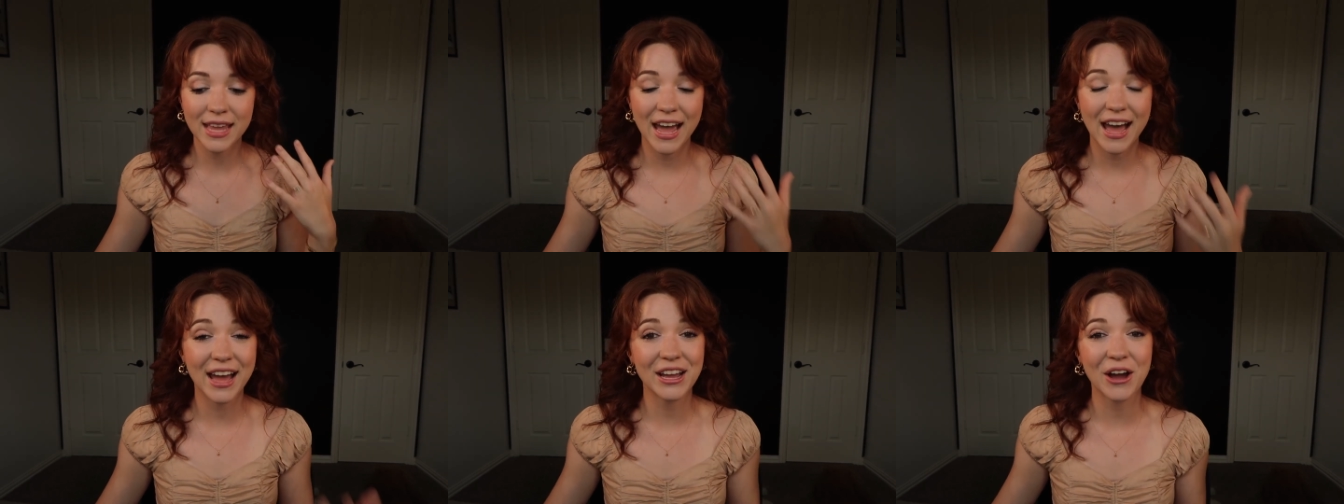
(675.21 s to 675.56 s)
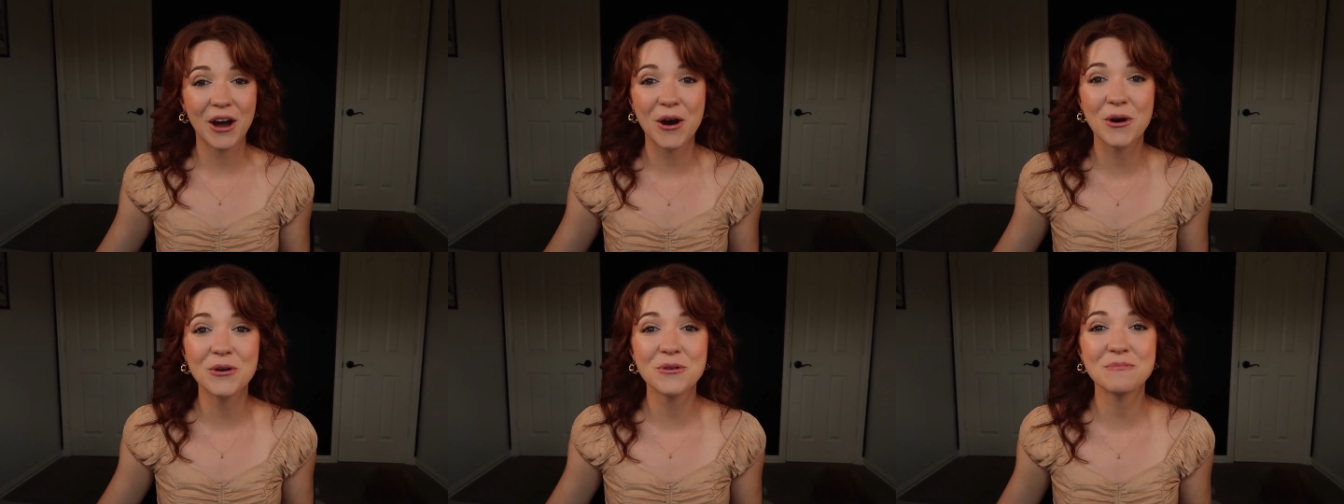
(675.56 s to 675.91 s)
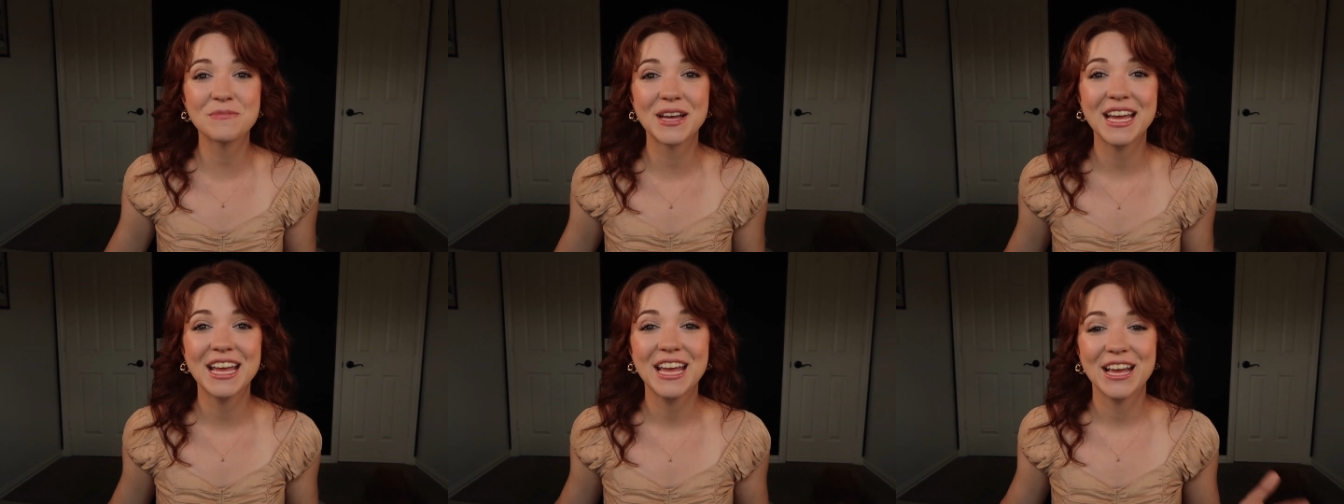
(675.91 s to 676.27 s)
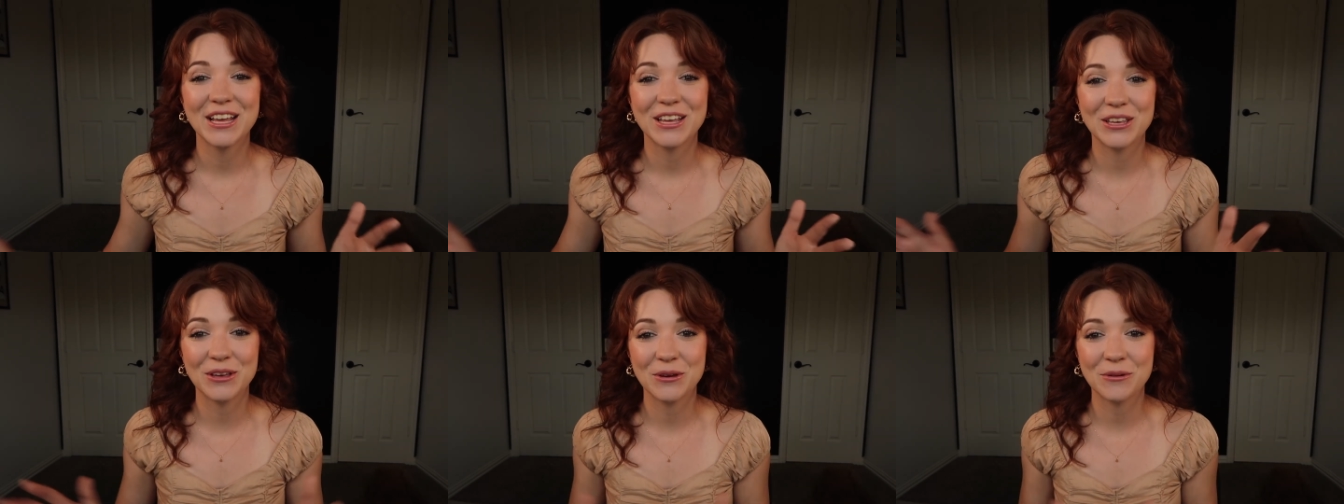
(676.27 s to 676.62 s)
I hope
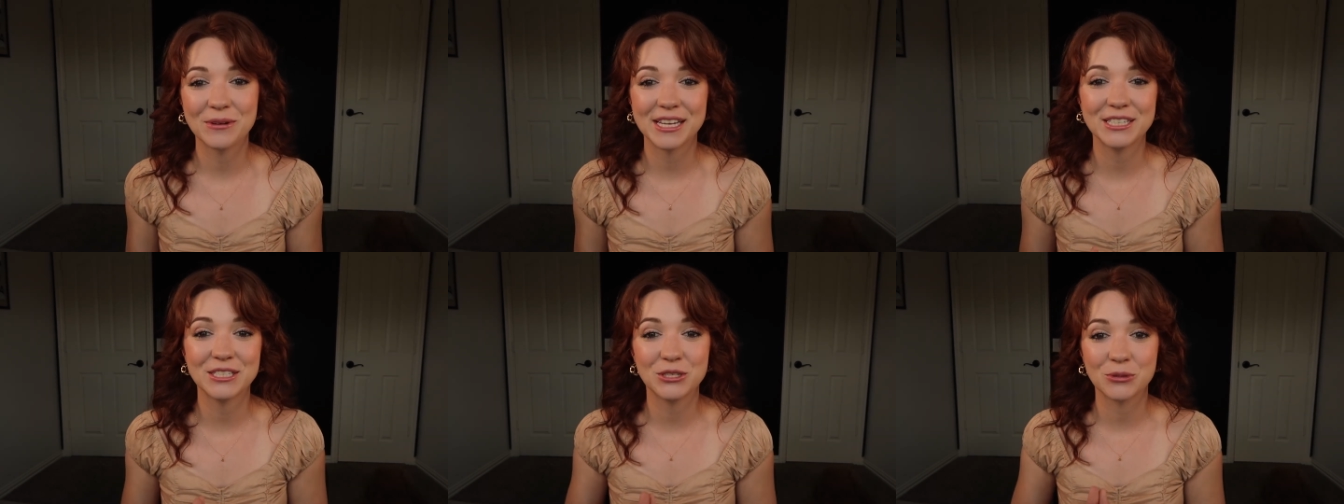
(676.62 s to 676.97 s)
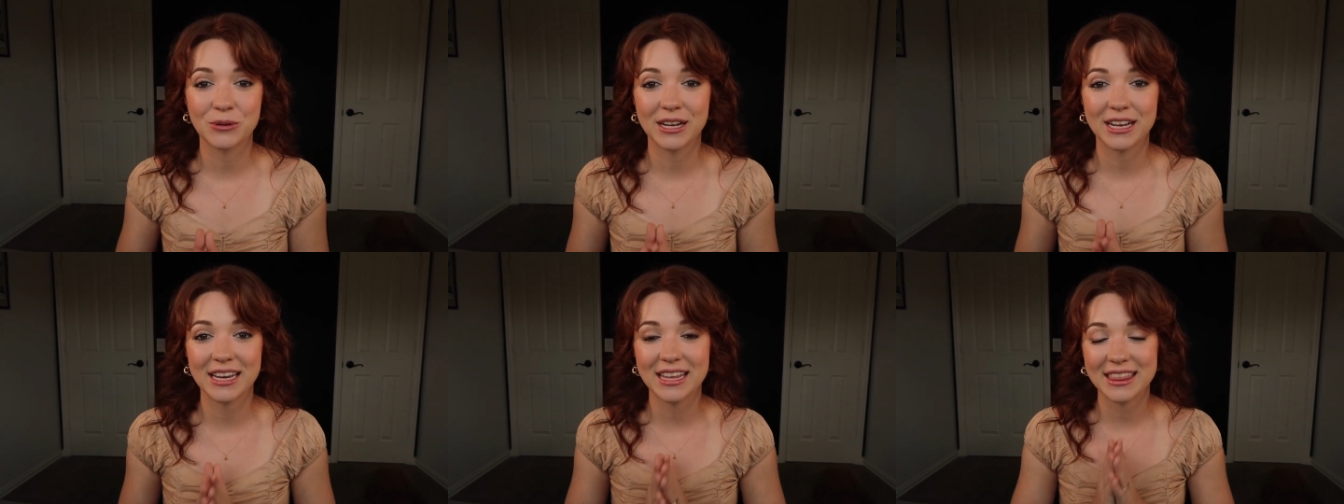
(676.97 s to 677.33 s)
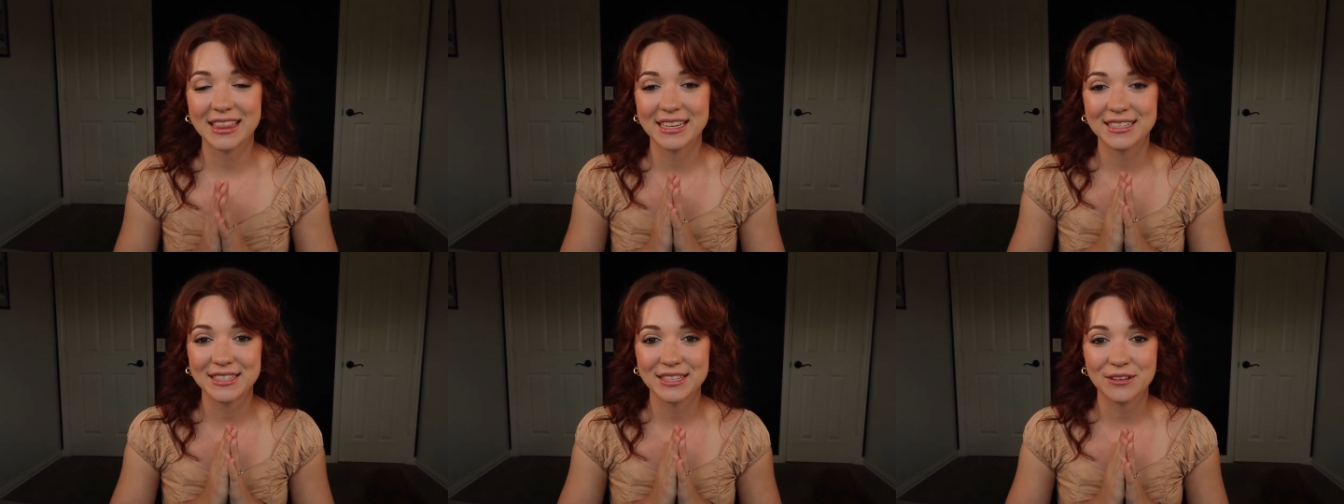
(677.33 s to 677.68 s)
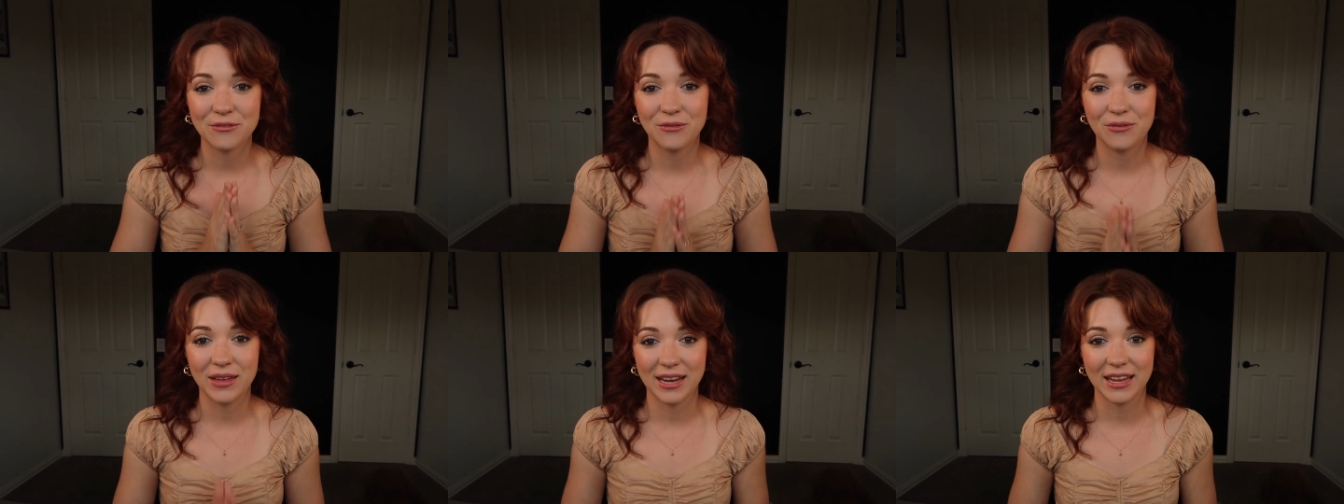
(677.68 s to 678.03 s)
you enjoyed this
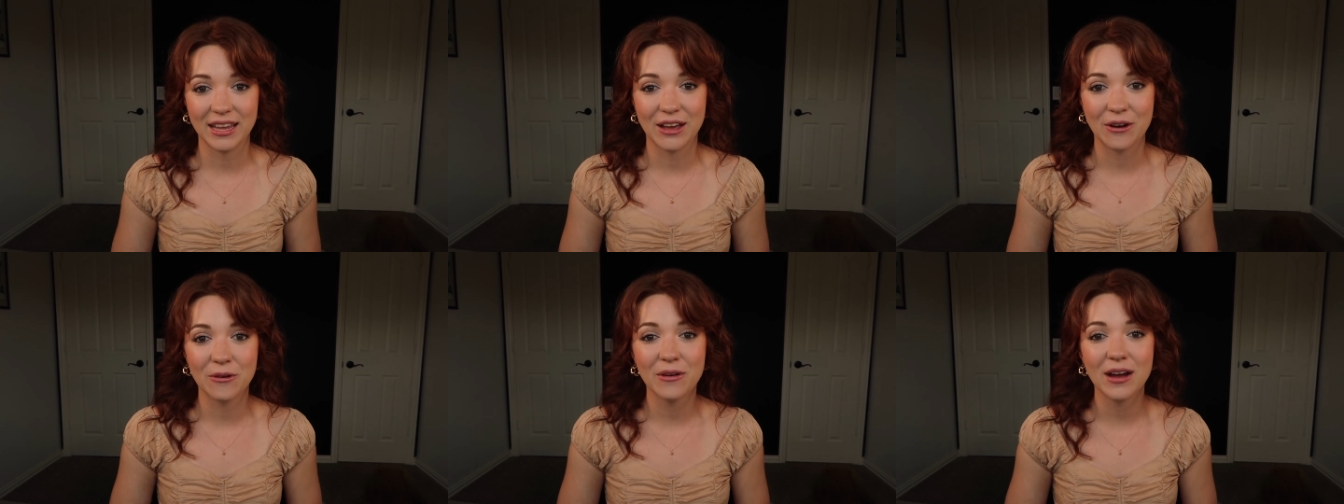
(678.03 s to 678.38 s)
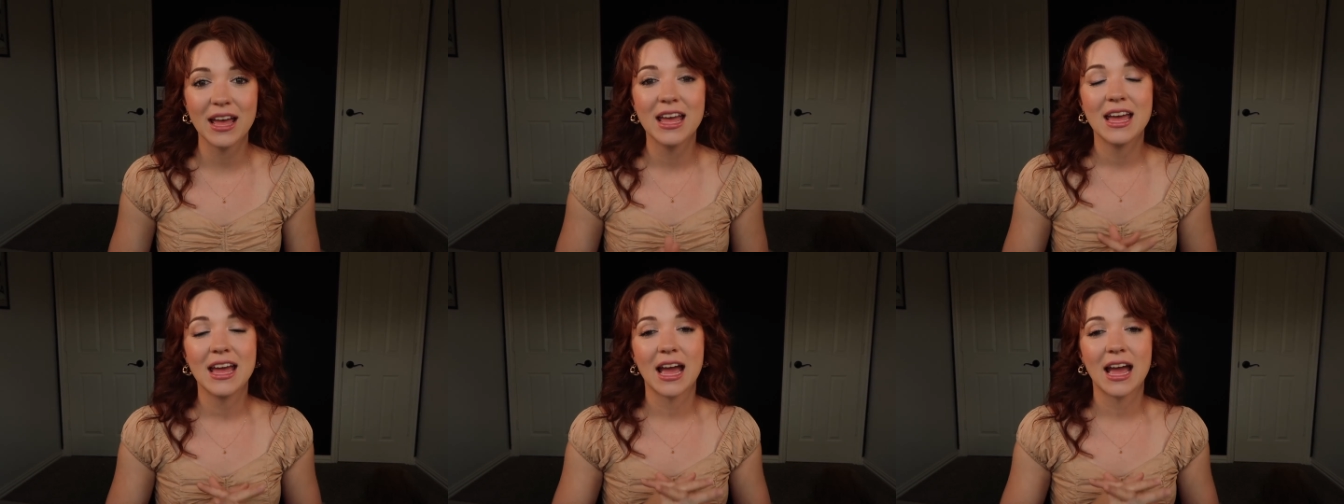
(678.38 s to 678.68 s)
video.